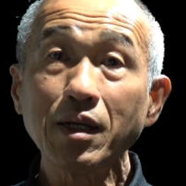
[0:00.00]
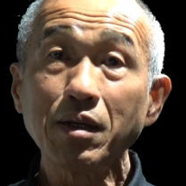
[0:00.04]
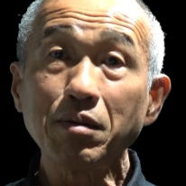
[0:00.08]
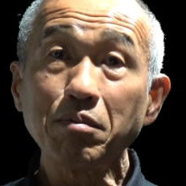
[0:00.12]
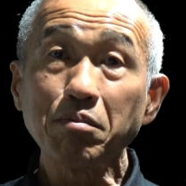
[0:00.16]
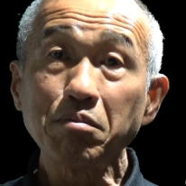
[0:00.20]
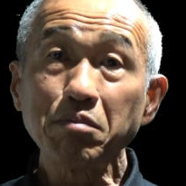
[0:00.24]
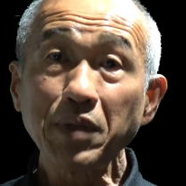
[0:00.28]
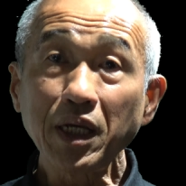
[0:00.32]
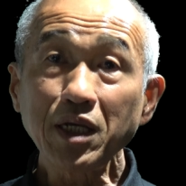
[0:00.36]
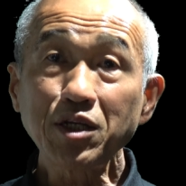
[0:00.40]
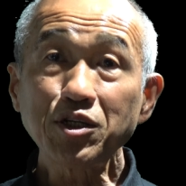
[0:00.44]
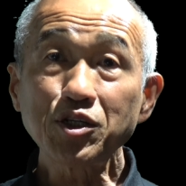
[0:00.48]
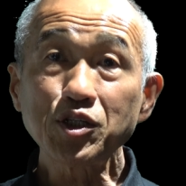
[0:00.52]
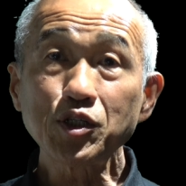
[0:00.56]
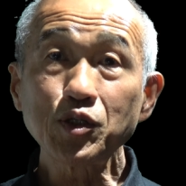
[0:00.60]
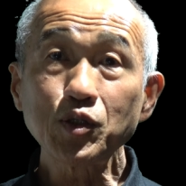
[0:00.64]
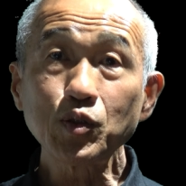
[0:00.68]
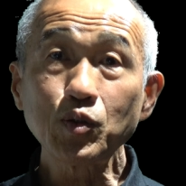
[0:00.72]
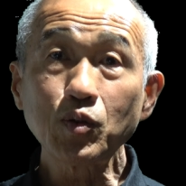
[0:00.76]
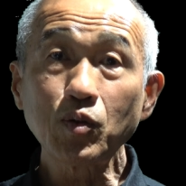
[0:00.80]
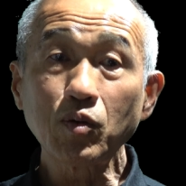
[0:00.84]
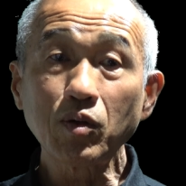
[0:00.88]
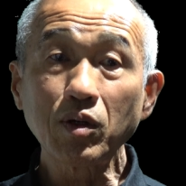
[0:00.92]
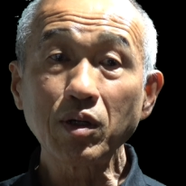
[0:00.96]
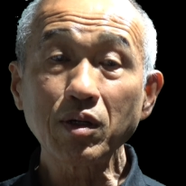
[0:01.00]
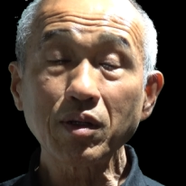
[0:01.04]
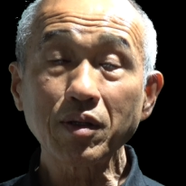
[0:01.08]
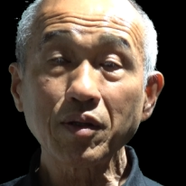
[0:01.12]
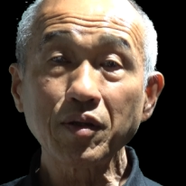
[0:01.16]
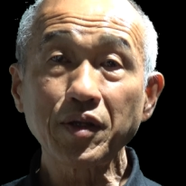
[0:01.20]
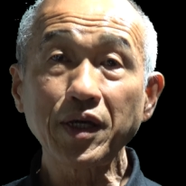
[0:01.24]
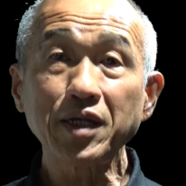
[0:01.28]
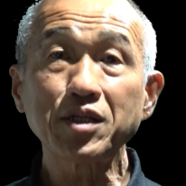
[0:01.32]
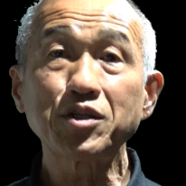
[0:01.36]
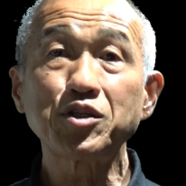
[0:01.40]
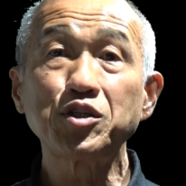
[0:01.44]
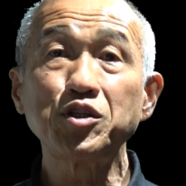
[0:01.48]
make sure
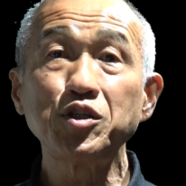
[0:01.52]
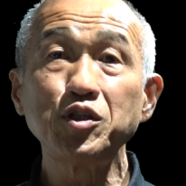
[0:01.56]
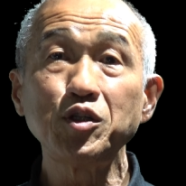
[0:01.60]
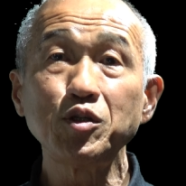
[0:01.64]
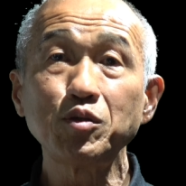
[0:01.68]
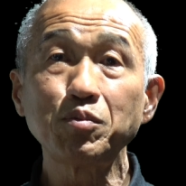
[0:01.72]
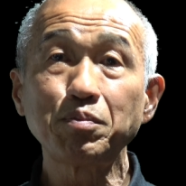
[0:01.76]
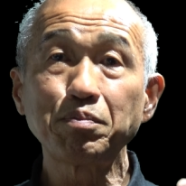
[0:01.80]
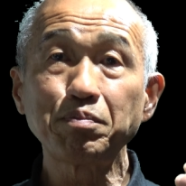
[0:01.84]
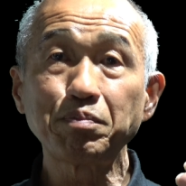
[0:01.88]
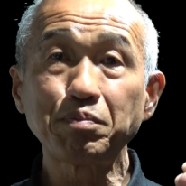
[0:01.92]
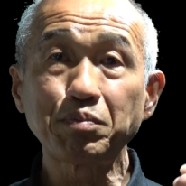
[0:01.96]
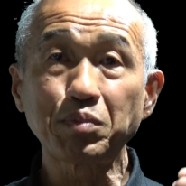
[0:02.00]
that you